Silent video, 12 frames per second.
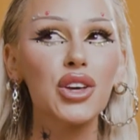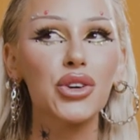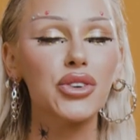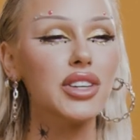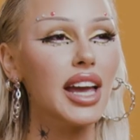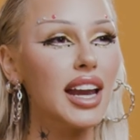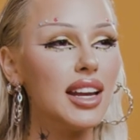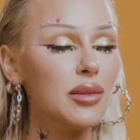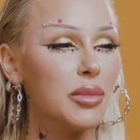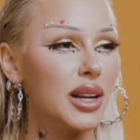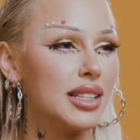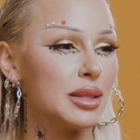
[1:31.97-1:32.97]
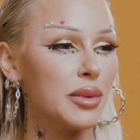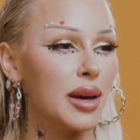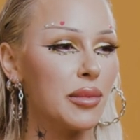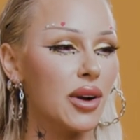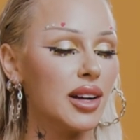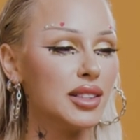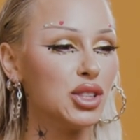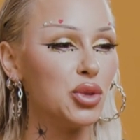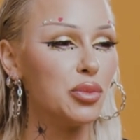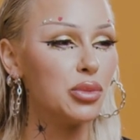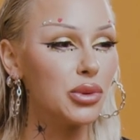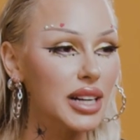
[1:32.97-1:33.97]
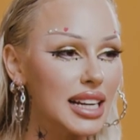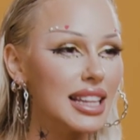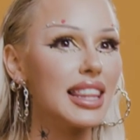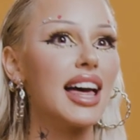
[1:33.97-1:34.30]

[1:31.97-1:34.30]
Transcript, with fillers: created Bunny's Bae Bar to bring